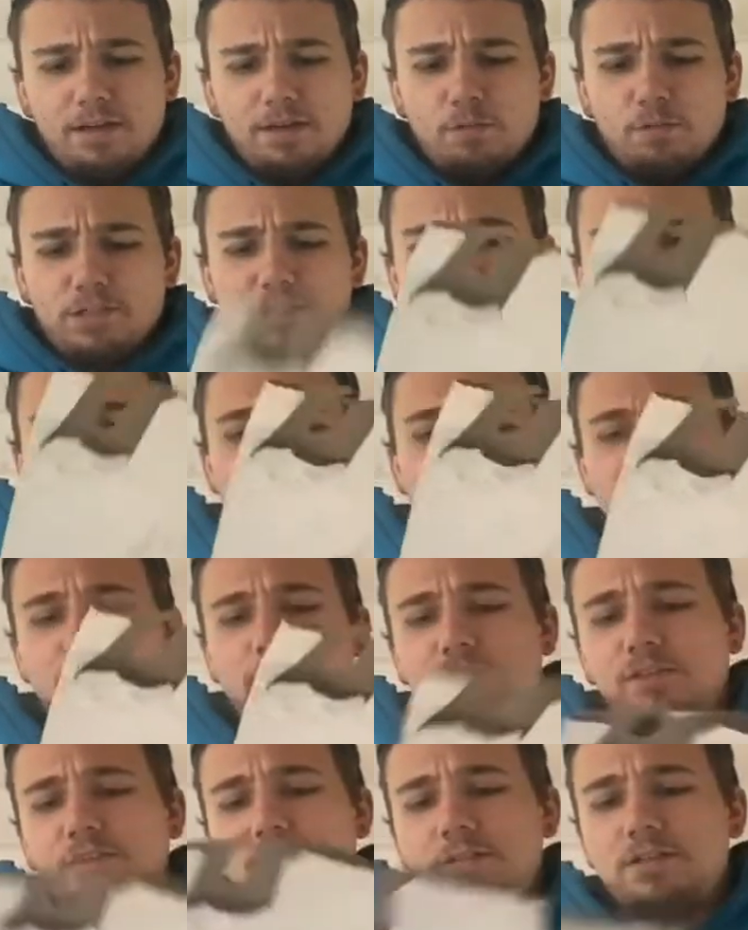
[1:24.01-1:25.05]
what's nice
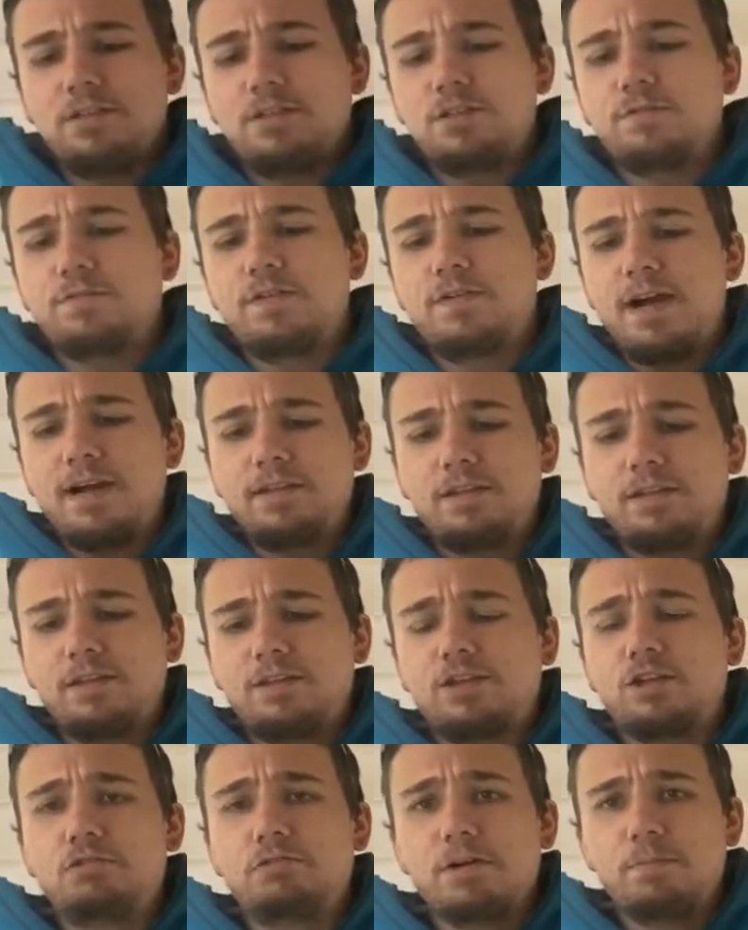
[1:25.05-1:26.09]
about this is you've got the
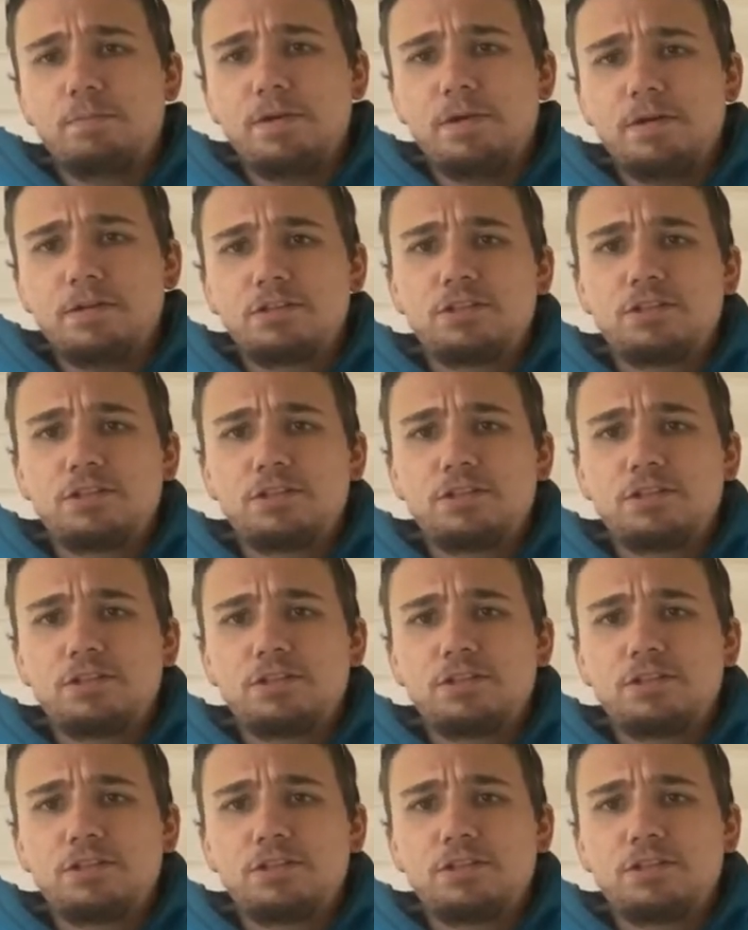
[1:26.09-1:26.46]
grip here,